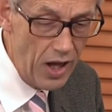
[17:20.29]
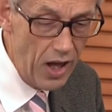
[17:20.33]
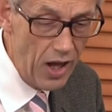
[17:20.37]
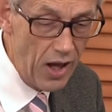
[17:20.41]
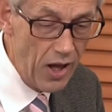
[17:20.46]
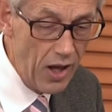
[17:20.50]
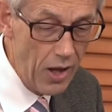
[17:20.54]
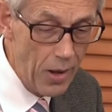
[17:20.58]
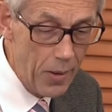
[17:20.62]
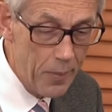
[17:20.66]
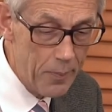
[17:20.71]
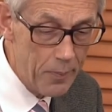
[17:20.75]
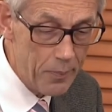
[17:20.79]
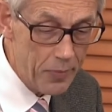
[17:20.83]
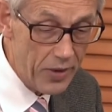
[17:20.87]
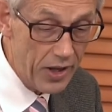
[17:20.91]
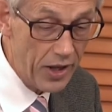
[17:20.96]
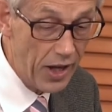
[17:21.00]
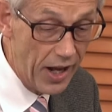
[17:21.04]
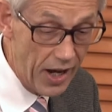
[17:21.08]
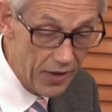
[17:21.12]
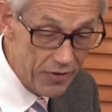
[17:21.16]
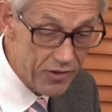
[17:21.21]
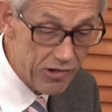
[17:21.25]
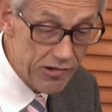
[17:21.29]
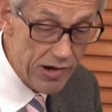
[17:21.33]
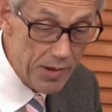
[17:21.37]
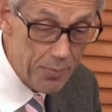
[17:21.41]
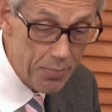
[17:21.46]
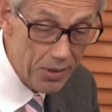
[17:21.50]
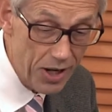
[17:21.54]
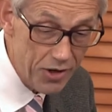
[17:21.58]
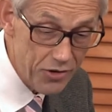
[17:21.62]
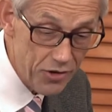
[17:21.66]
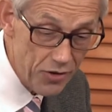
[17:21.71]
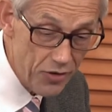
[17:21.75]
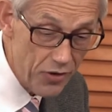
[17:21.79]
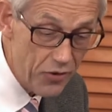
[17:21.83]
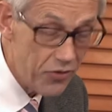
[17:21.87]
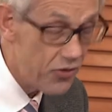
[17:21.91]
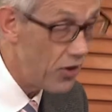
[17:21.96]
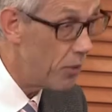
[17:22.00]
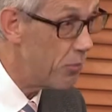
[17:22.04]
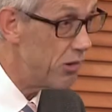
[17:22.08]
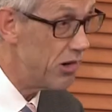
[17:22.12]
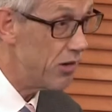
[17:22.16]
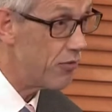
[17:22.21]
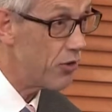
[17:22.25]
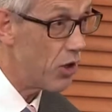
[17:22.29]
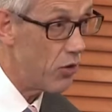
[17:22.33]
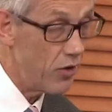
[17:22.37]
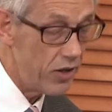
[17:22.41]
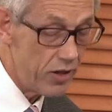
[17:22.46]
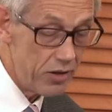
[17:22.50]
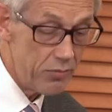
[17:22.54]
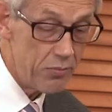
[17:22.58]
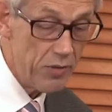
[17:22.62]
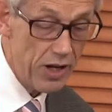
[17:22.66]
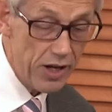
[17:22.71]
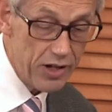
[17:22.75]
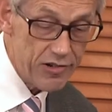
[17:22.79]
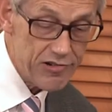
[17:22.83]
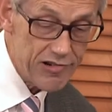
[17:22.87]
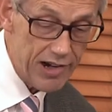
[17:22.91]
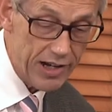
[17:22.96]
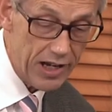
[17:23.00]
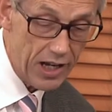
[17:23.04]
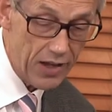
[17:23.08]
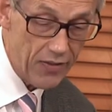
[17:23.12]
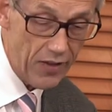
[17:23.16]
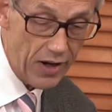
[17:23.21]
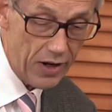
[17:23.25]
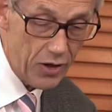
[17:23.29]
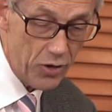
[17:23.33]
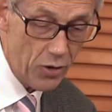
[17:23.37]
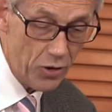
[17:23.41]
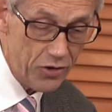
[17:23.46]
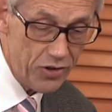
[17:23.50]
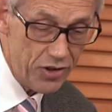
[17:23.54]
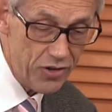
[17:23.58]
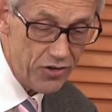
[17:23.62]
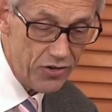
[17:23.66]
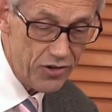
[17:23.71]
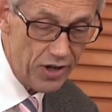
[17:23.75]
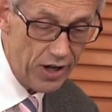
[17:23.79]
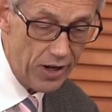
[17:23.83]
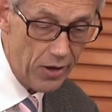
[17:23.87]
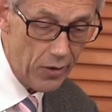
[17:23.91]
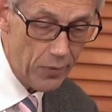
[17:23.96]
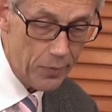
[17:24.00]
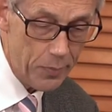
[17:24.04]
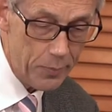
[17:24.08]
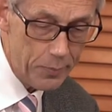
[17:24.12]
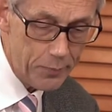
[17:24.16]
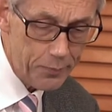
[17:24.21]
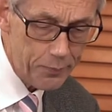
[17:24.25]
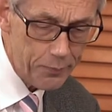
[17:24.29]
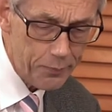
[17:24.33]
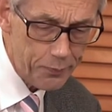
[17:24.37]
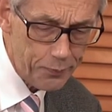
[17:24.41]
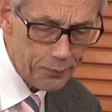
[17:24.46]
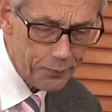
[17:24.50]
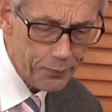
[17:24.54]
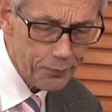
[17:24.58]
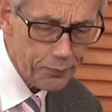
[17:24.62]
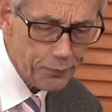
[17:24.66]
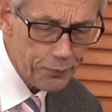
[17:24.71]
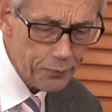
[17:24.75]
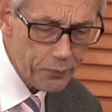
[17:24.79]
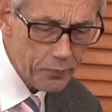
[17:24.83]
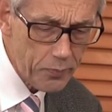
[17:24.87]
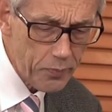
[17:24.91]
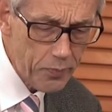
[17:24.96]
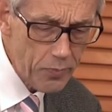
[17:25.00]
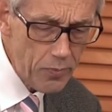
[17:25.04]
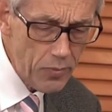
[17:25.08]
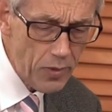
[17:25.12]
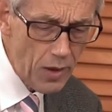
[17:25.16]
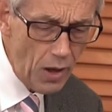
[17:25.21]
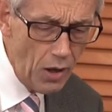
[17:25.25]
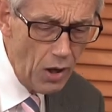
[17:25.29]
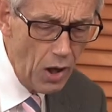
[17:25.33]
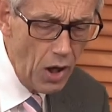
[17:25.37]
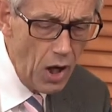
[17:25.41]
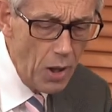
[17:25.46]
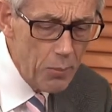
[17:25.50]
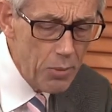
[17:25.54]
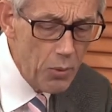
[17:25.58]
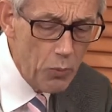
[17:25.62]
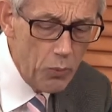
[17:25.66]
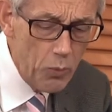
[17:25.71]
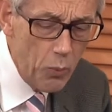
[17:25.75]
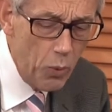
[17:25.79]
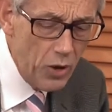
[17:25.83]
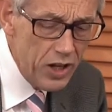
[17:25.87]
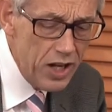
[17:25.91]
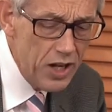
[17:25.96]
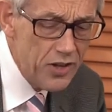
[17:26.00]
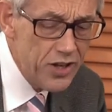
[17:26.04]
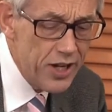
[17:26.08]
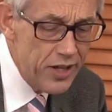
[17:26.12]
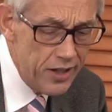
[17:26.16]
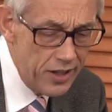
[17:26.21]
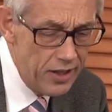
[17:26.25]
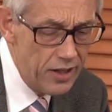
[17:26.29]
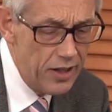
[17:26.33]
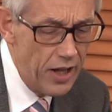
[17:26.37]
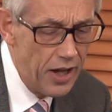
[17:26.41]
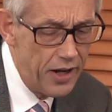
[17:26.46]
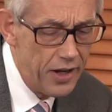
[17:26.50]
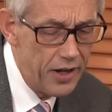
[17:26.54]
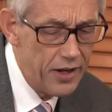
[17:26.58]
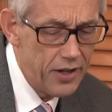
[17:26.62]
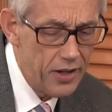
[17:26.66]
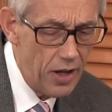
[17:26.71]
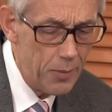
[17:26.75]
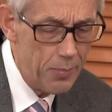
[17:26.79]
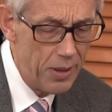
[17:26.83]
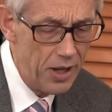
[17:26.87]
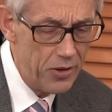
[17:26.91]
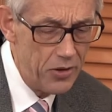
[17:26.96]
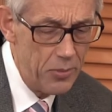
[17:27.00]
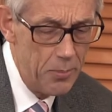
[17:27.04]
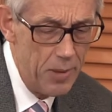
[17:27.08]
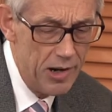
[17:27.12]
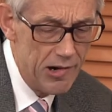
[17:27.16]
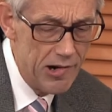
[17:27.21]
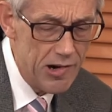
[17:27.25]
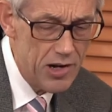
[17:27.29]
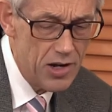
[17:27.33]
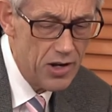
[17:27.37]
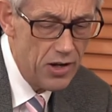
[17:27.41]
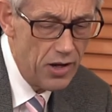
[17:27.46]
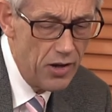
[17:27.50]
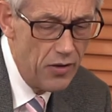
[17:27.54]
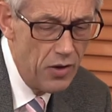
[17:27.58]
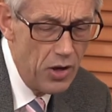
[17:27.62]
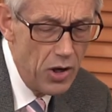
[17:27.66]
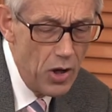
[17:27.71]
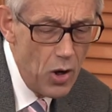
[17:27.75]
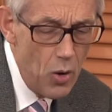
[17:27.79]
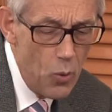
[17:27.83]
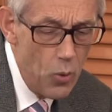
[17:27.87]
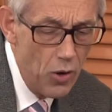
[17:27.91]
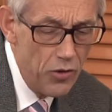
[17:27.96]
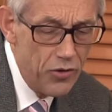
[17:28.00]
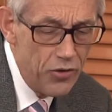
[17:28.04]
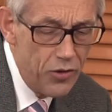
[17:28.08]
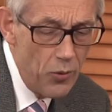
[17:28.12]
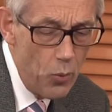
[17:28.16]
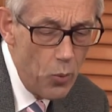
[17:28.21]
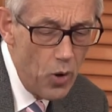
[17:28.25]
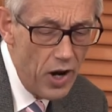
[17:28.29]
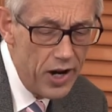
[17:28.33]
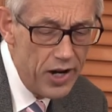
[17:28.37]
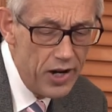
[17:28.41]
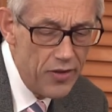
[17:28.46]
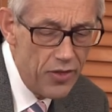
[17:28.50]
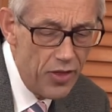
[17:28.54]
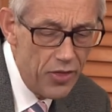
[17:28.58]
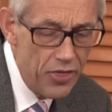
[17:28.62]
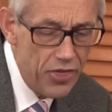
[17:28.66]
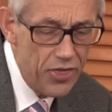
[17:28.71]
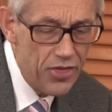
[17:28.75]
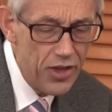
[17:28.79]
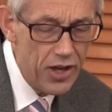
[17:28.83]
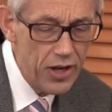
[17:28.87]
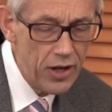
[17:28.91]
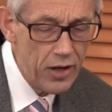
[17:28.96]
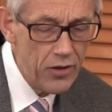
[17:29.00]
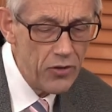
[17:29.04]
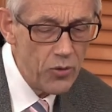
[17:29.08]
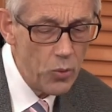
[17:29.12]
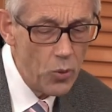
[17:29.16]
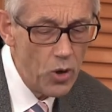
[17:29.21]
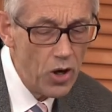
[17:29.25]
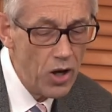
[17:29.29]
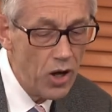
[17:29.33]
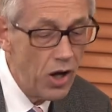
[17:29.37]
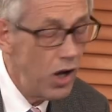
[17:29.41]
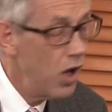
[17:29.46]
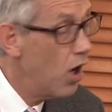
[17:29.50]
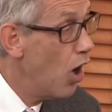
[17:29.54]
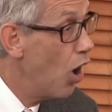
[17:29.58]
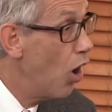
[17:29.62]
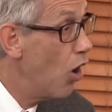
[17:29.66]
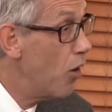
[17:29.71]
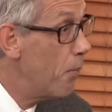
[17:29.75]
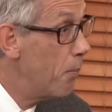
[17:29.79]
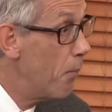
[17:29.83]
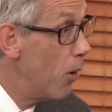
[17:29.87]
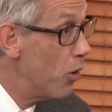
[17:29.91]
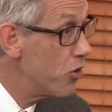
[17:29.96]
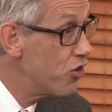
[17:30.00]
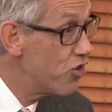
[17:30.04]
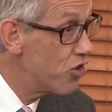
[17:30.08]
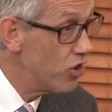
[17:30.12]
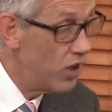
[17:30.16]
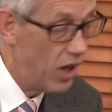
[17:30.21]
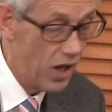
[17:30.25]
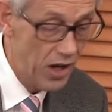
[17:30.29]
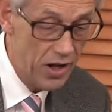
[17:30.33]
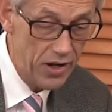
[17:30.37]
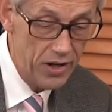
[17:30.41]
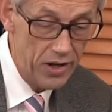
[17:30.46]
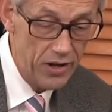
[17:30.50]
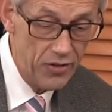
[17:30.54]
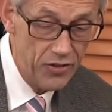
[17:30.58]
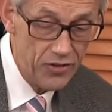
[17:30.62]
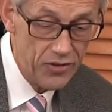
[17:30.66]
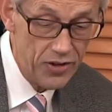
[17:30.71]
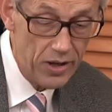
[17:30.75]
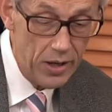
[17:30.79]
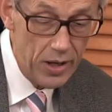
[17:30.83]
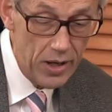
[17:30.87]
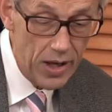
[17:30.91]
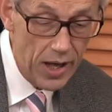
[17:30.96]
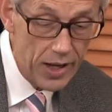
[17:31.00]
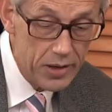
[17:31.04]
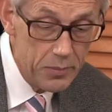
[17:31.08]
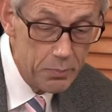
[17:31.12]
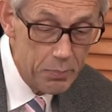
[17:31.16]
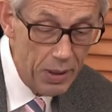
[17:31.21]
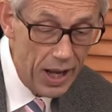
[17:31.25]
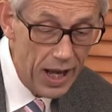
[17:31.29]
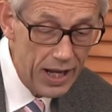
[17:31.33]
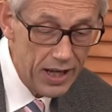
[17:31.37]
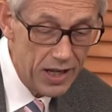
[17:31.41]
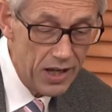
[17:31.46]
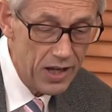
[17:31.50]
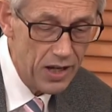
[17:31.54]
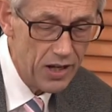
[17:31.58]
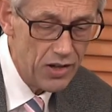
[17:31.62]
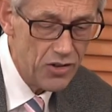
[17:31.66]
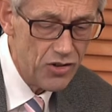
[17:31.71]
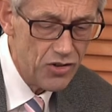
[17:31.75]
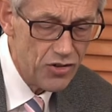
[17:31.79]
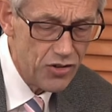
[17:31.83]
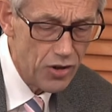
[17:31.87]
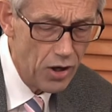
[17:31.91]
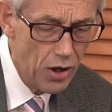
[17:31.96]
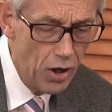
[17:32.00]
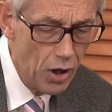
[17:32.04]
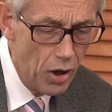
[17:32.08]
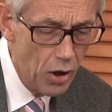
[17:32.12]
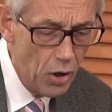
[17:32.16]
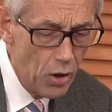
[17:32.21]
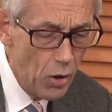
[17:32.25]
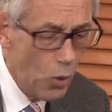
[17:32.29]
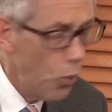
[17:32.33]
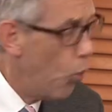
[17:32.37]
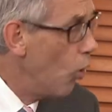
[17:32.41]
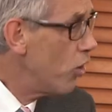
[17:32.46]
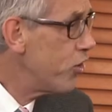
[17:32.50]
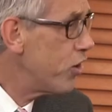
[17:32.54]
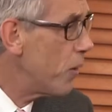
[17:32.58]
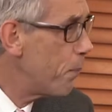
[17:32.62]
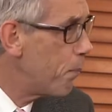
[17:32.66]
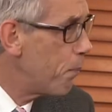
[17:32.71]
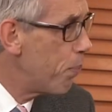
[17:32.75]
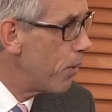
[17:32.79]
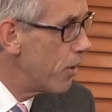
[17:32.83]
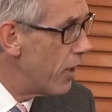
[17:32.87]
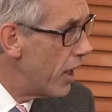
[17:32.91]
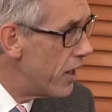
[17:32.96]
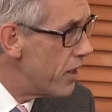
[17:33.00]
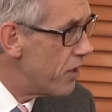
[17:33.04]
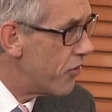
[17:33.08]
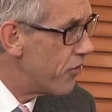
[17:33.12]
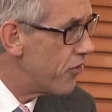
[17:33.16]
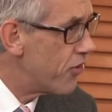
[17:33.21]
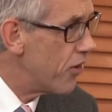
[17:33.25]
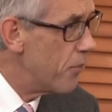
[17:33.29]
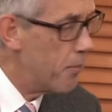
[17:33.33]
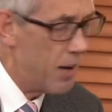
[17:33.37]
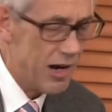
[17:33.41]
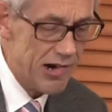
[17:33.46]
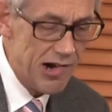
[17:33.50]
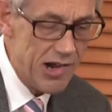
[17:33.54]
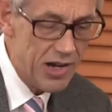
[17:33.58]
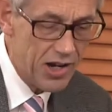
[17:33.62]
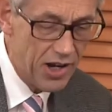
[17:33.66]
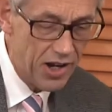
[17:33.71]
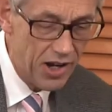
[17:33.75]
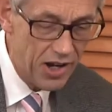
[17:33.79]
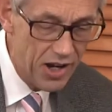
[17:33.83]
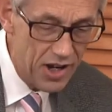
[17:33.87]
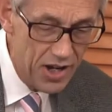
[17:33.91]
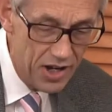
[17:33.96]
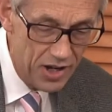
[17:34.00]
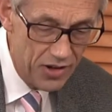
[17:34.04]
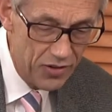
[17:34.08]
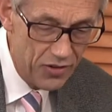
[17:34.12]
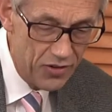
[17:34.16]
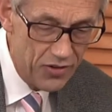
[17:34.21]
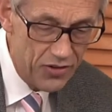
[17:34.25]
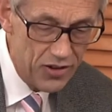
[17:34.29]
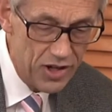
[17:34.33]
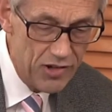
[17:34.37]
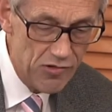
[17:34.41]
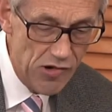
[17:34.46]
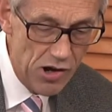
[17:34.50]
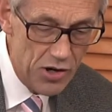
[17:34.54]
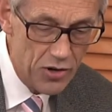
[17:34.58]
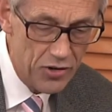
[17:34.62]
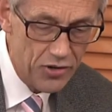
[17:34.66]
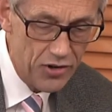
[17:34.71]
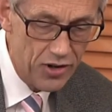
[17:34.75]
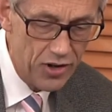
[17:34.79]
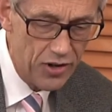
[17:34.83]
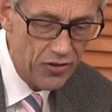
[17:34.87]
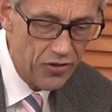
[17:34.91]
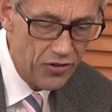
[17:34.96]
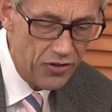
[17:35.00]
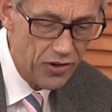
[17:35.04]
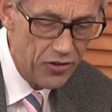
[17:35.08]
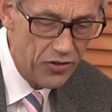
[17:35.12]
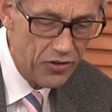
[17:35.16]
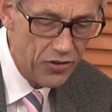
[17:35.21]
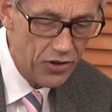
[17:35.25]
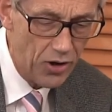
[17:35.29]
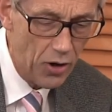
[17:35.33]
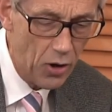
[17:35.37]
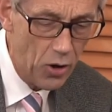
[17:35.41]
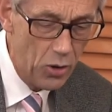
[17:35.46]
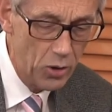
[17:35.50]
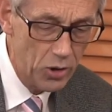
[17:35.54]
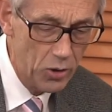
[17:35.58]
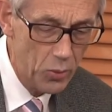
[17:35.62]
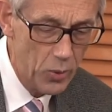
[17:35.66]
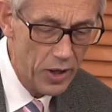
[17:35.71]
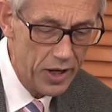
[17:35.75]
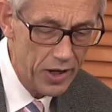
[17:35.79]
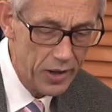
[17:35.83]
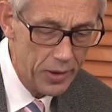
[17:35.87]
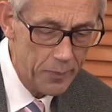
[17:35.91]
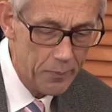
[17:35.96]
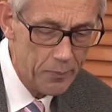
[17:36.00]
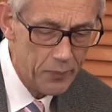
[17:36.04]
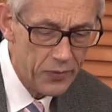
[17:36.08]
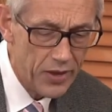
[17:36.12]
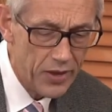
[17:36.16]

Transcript: Um, and I had the great pleasure this summer of going and tracking that cottage down. But what he didn't like about America was the way that things were homogenized and packaged what a place America is, he wrote to his sister Olwyn.